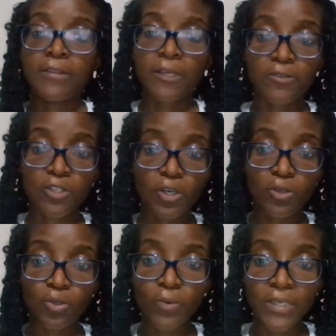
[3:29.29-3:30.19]
There is a
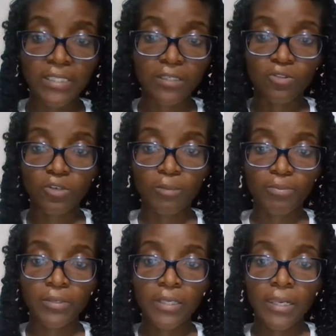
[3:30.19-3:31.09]
code always at the top,
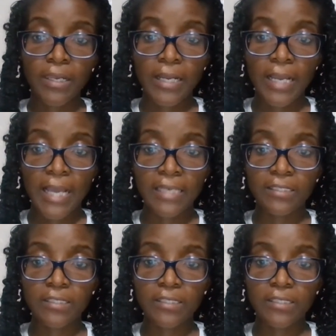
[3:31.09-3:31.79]
and